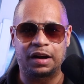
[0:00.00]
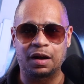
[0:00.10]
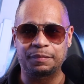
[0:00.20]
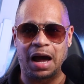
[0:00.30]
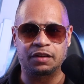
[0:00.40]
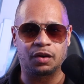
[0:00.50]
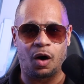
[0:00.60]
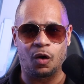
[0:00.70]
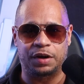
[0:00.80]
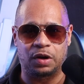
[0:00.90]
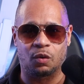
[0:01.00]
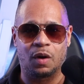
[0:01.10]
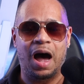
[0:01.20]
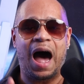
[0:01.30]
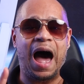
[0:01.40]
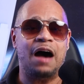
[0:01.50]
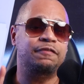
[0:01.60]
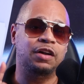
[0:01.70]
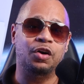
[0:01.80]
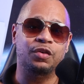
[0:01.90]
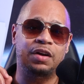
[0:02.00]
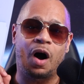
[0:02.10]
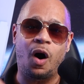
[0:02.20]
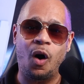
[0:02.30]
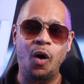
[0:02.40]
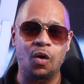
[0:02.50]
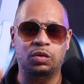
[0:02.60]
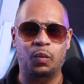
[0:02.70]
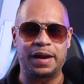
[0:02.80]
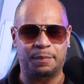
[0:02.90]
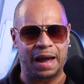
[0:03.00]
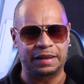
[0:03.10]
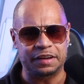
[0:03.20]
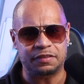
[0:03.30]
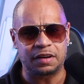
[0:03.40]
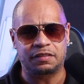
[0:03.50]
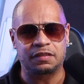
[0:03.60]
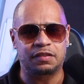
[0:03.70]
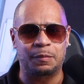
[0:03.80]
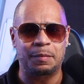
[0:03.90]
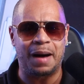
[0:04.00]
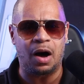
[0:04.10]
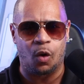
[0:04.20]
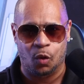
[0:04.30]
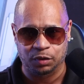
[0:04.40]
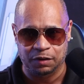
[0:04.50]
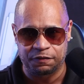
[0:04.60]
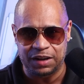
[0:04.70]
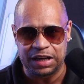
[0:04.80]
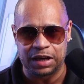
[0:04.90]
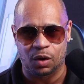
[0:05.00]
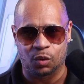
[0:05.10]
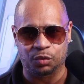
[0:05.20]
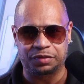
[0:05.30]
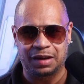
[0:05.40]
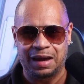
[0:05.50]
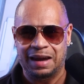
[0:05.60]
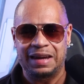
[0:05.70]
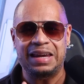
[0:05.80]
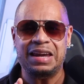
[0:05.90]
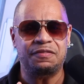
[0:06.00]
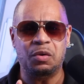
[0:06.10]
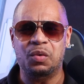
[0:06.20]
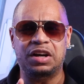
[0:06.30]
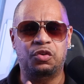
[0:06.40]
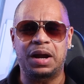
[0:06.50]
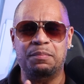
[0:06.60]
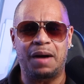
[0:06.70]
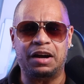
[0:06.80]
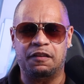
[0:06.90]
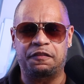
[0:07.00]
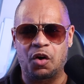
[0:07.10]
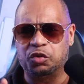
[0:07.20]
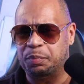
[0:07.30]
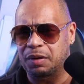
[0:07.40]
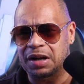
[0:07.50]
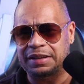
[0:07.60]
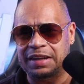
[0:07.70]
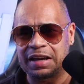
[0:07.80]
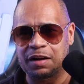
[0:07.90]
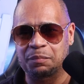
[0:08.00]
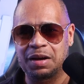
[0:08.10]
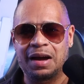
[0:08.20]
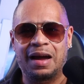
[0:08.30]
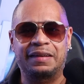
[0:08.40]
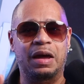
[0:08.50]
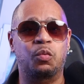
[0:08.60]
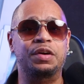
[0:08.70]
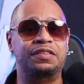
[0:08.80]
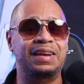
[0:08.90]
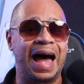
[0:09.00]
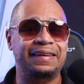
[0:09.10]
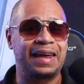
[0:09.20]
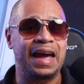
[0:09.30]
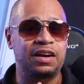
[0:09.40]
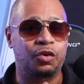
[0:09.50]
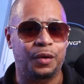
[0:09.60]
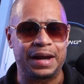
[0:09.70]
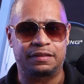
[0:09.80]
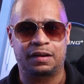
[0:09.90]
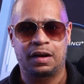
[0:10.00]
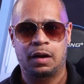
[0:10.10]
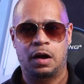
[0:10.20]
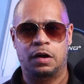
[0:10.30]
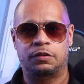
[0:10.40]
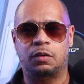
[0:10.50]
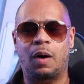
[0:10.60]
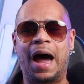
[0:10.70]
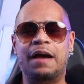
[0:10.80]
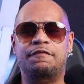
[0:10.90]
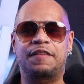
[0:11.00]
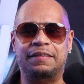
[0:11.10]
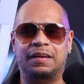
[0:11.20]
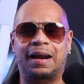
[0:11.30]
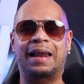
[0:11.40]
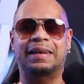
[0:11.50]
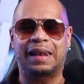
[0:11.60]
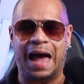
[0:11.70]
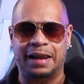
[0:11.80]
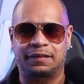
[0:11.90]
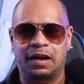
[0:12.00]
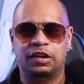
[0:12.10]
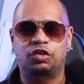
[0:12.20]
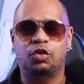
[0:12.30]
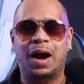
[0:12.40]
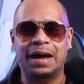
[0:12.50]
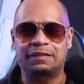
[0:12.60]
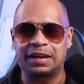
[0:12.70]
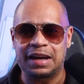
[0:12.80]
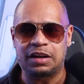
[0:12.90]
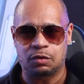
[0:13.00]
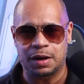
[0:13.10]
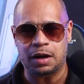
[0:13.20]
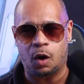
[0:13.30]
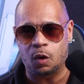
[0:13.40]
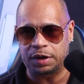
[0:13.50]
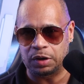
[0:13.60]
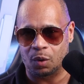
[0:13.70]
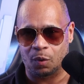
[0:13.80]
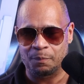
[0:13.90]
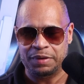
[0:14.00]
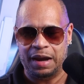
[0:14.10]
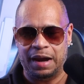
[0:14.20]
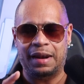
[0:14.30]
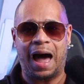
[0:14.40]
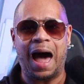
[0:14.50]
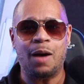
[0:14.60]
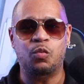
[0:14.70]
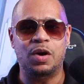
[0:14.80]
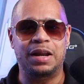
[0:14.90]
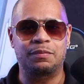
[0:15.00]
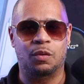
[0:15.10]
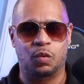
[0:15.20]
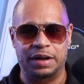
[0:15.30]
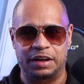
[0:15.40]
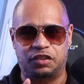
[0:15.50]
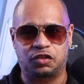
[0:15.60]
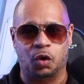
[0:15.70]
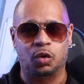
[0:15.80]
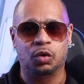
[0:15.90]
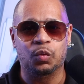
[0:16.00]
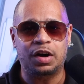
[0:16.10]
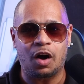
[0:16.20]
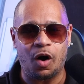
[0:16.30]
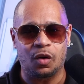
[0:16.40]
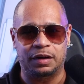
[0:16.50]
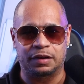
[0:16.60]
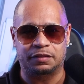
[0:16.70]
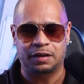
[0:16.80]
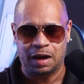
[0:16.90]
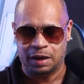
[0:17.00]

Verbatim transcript: it comes down to audio. I've learned the hard way by listening to some of my older videos. Even with great microphones plugged in them, they was not that great. So I invested a lot trying to get great audio, and I went with external recorders